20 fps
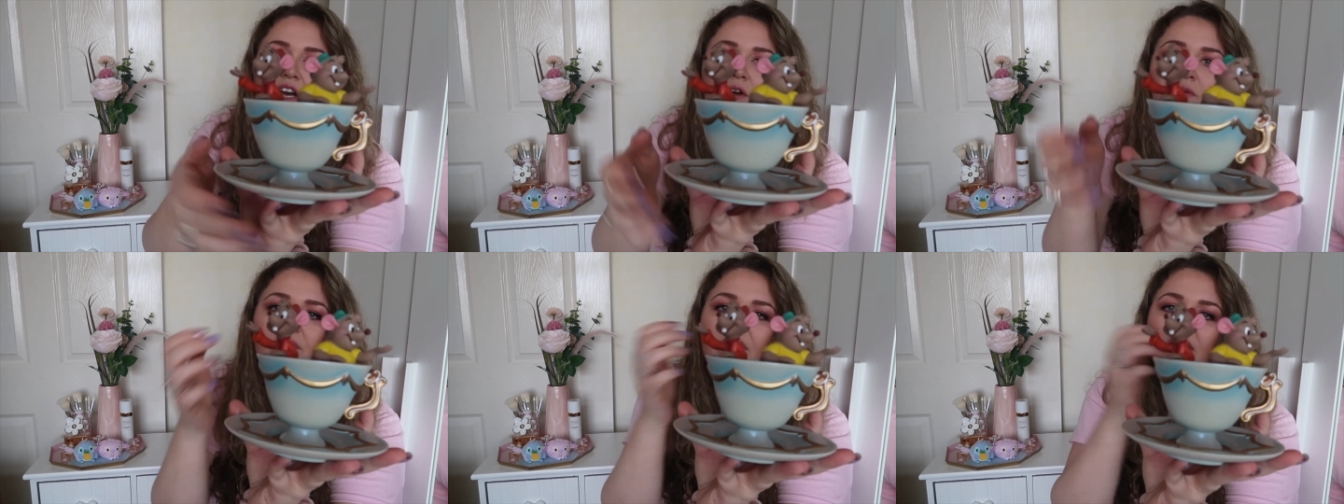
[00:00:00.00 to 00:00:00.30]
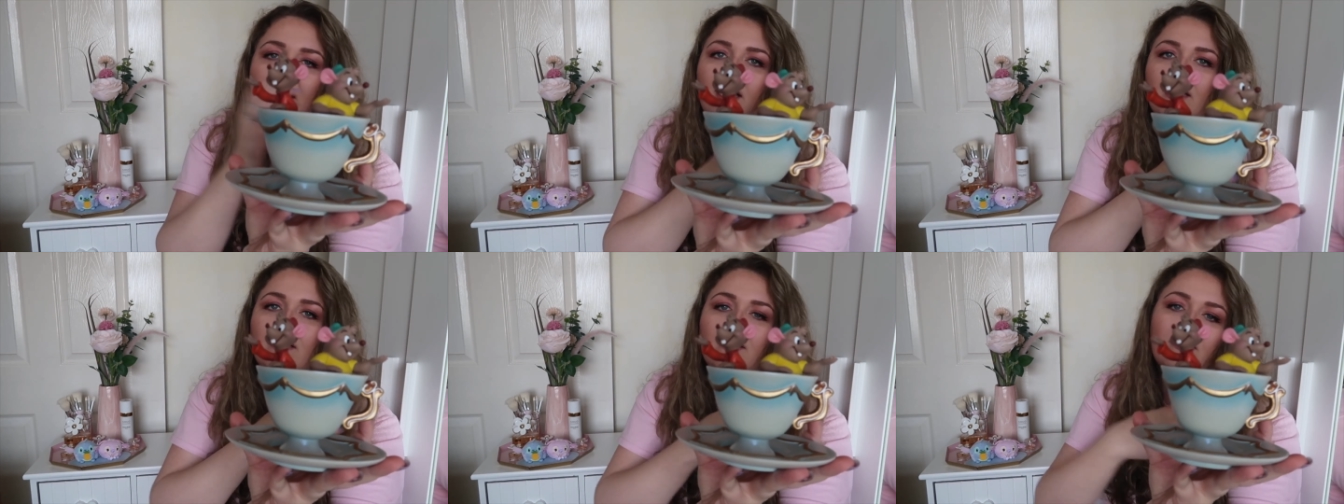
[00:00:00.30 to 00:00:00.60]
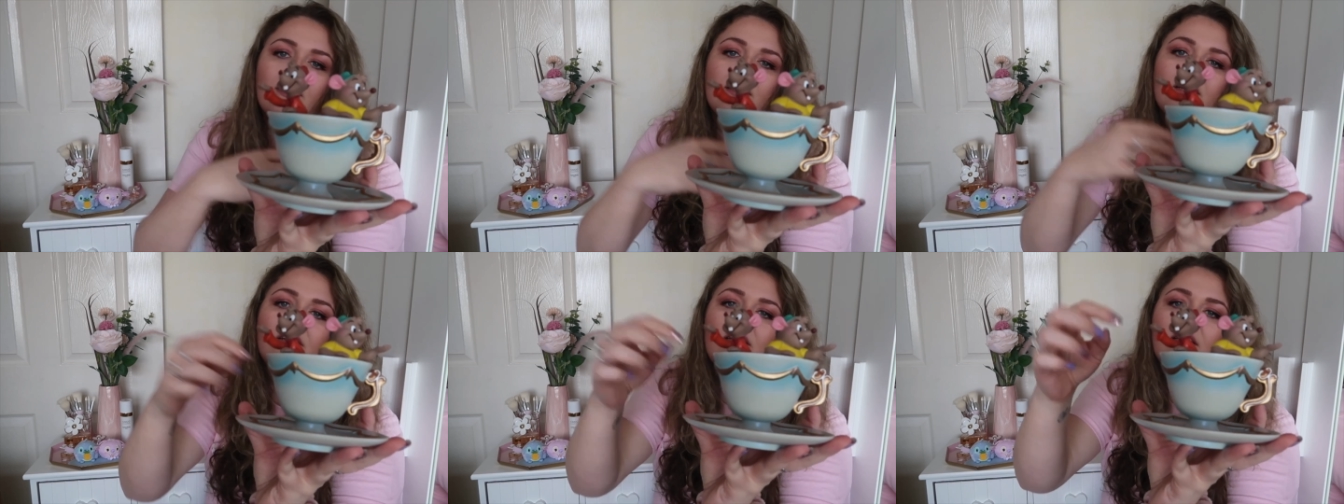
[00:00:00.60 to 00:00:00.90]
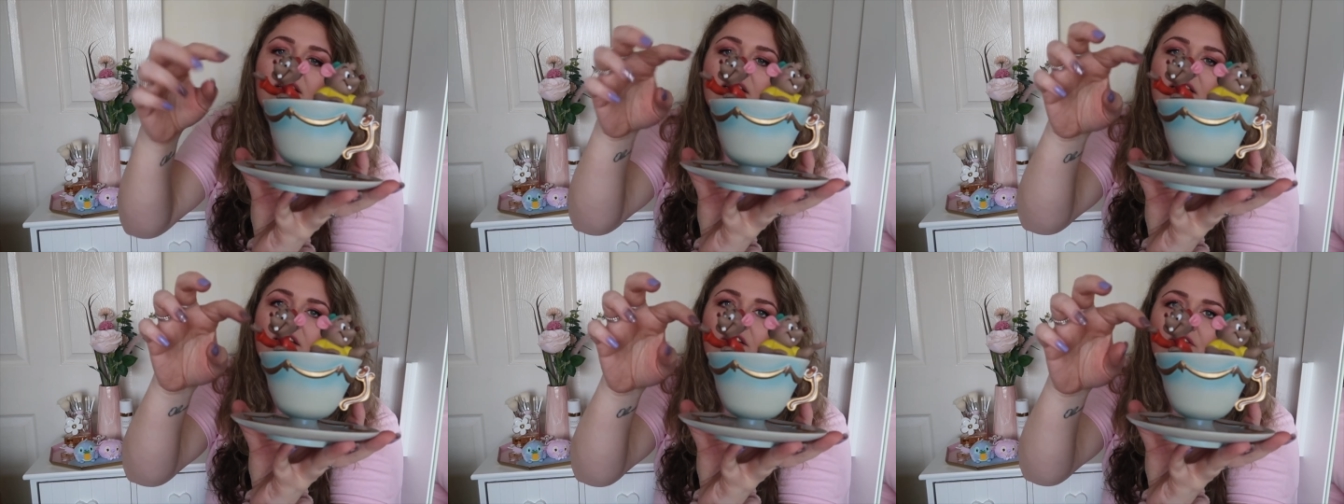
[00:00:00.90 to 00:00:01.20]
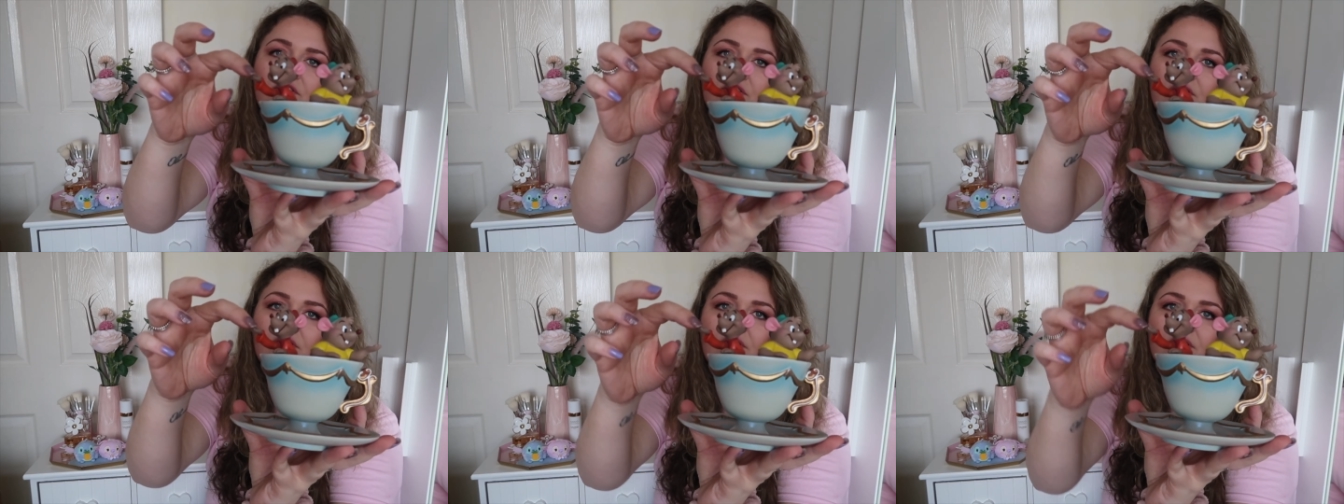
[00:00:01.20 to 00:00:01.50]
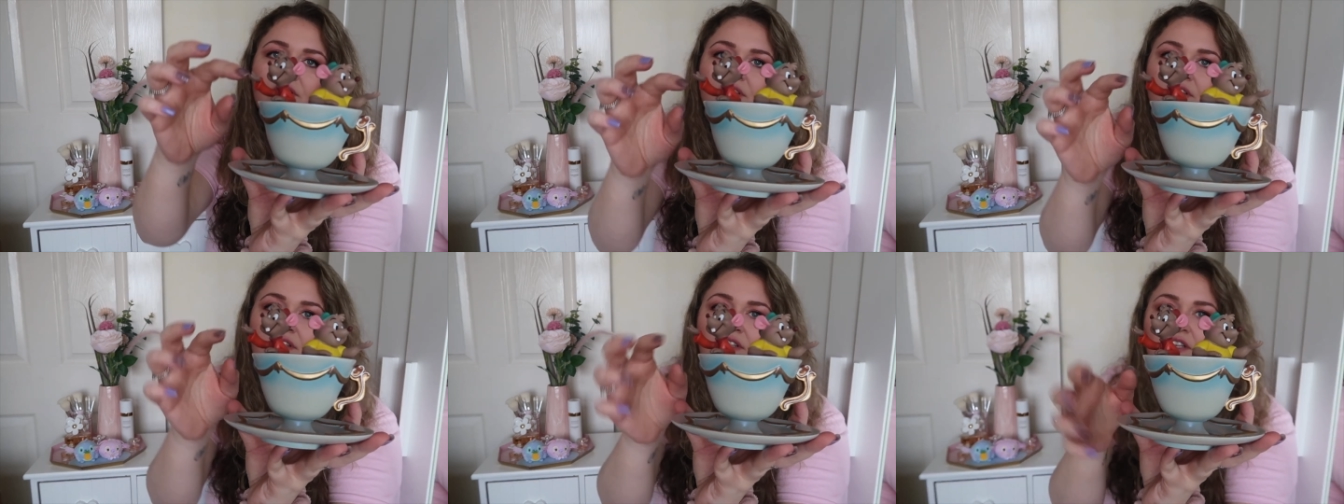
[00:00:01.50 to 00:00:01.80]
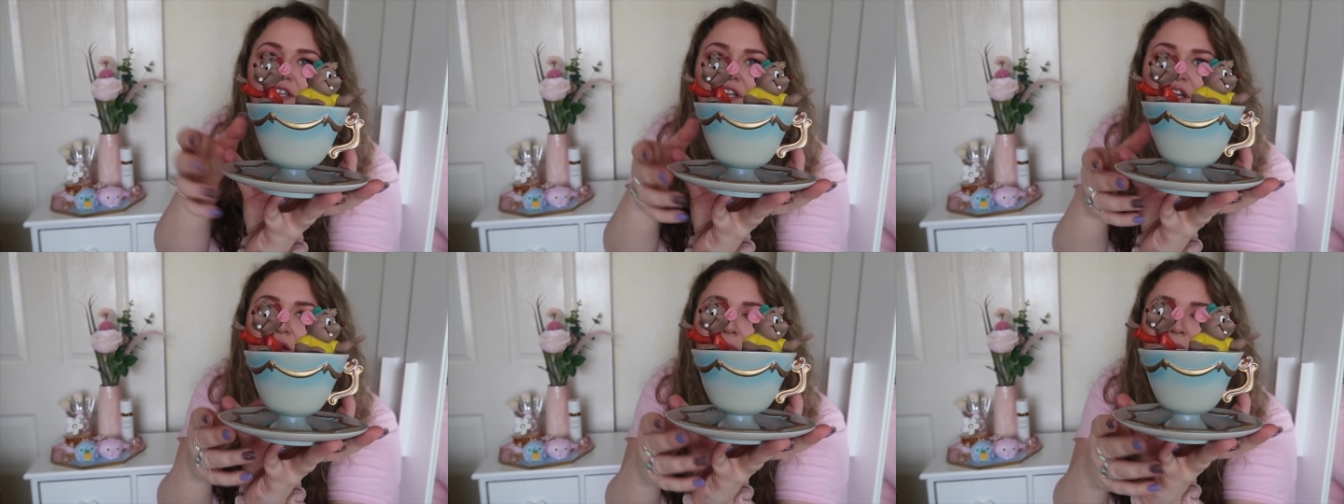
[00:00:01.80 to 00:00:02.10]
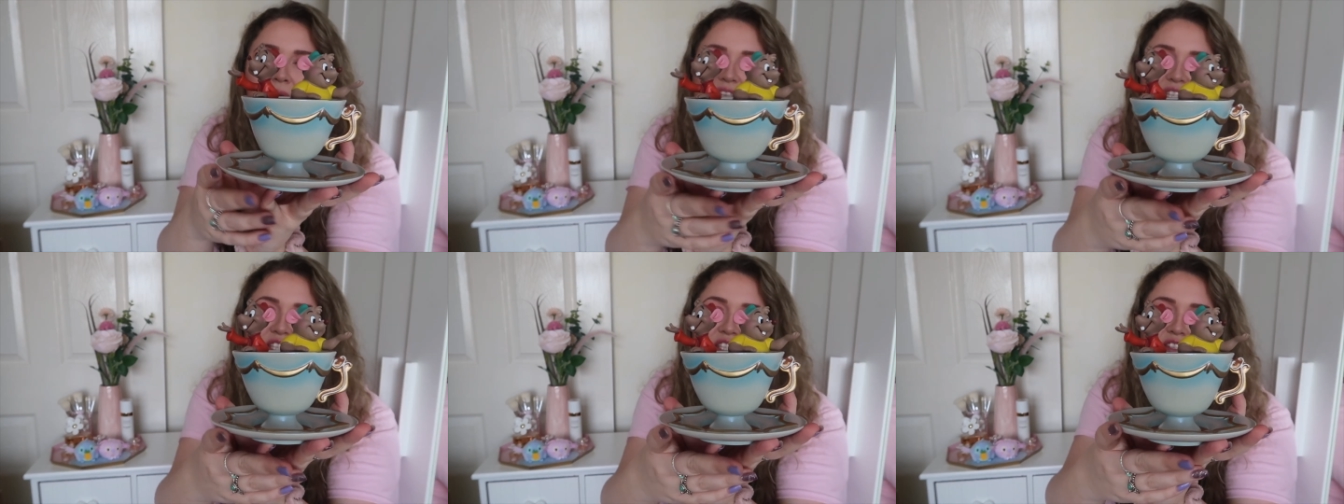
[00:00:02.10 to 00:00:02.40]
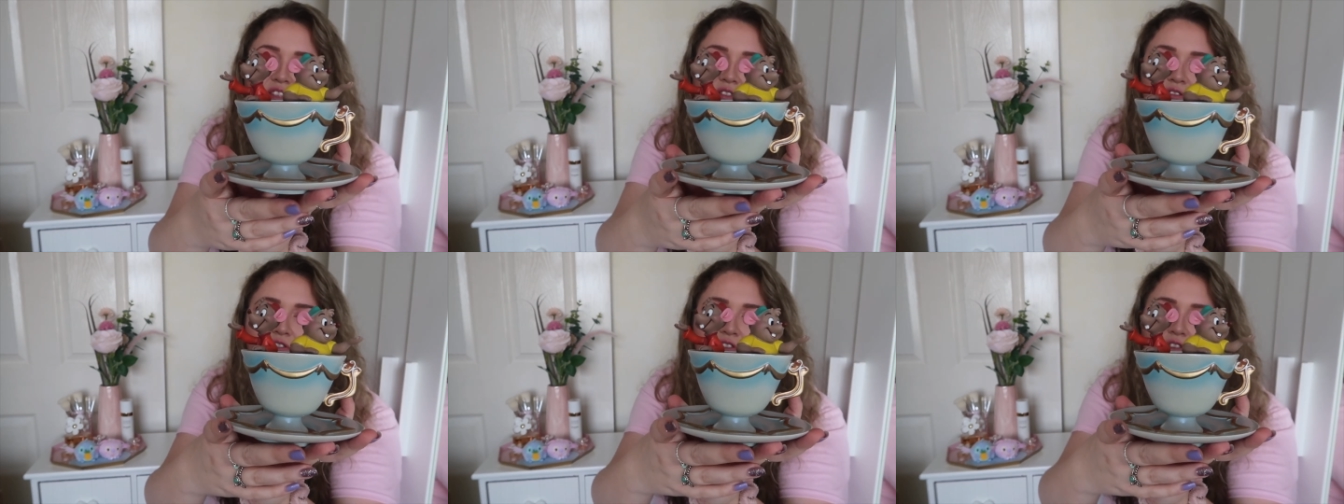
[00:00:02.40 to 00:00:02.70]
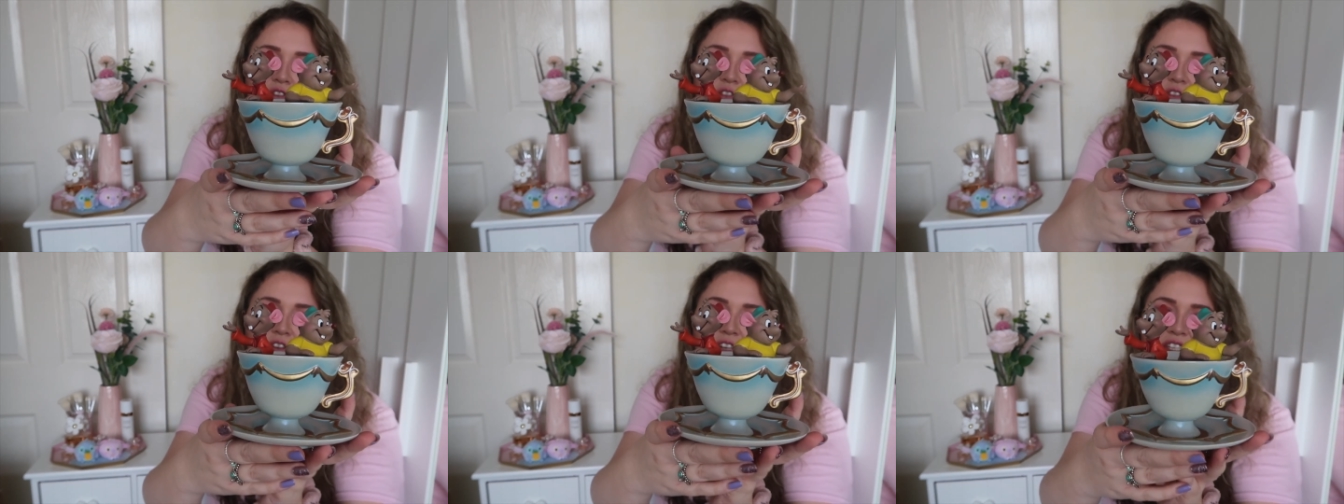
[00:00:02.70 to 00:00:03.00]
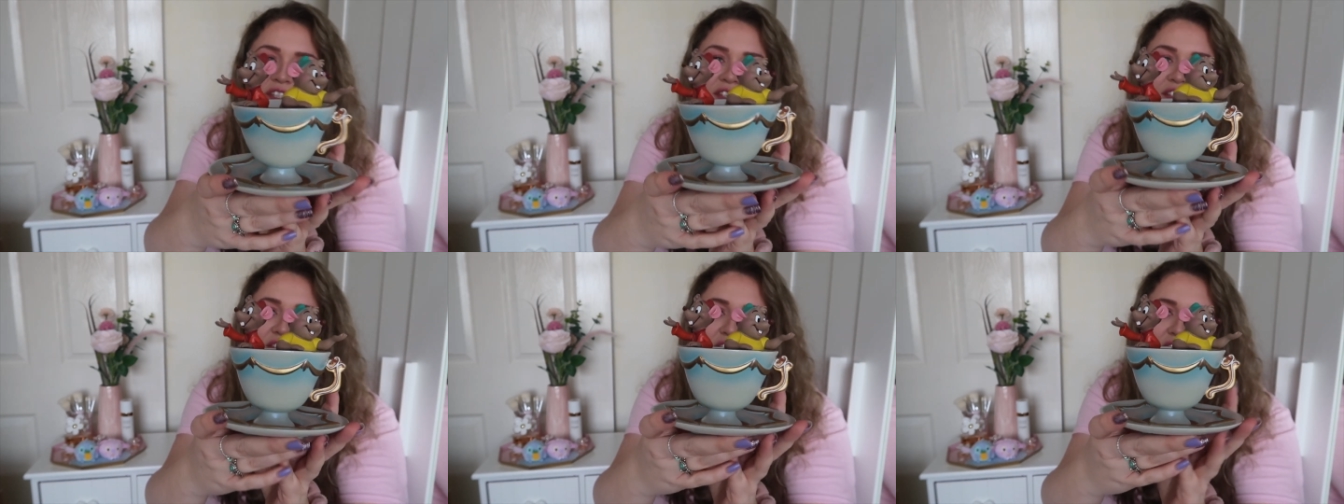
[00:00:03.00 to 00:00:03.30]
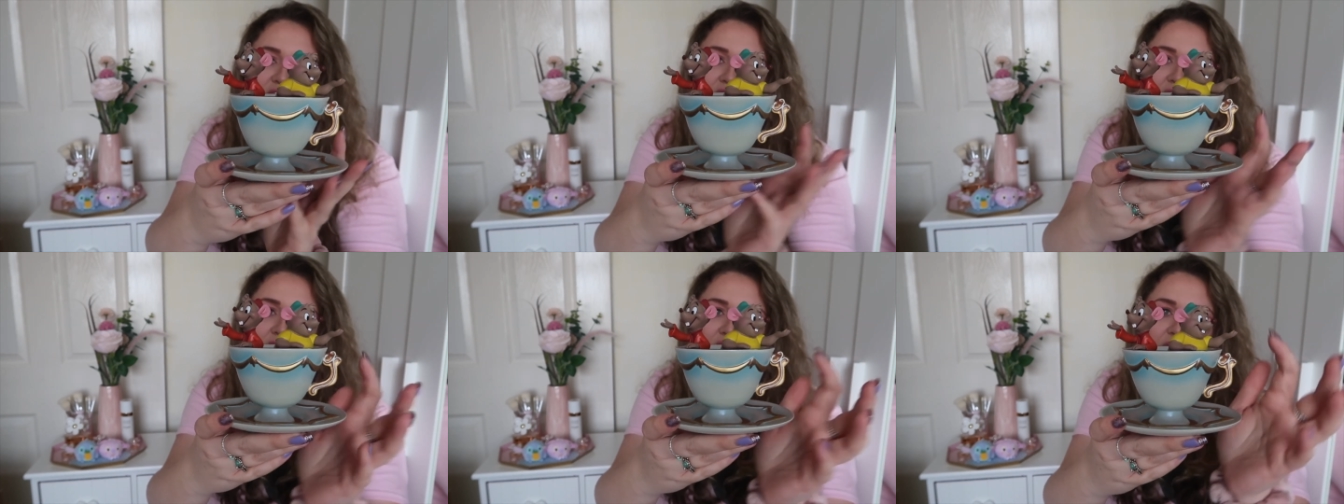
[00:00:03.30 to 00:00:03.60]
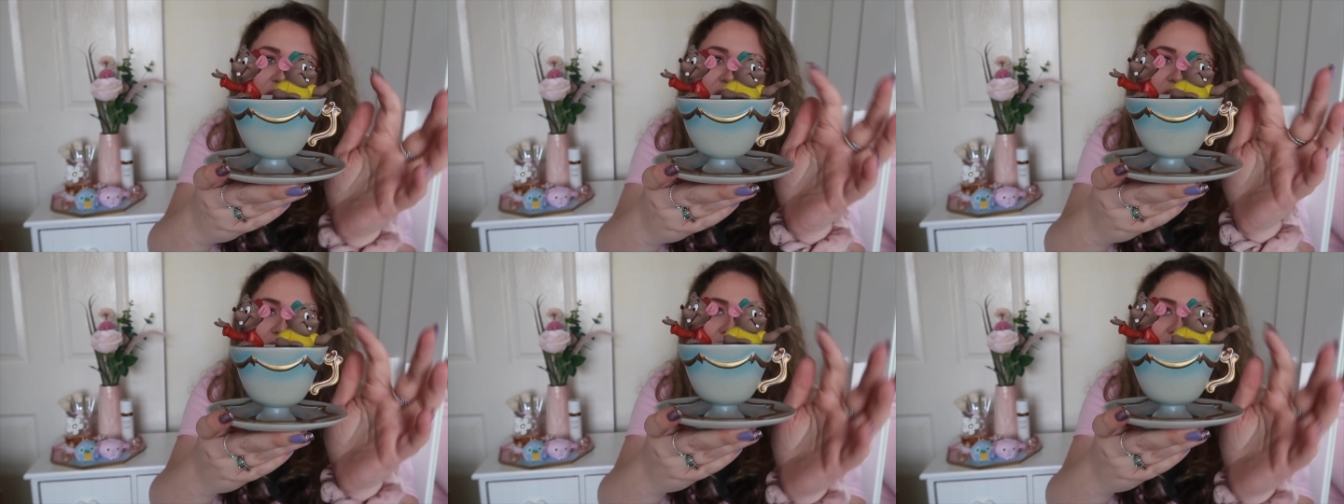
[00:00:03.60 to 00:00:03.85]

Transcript: I want to hang like little pieces of jewelry and stuff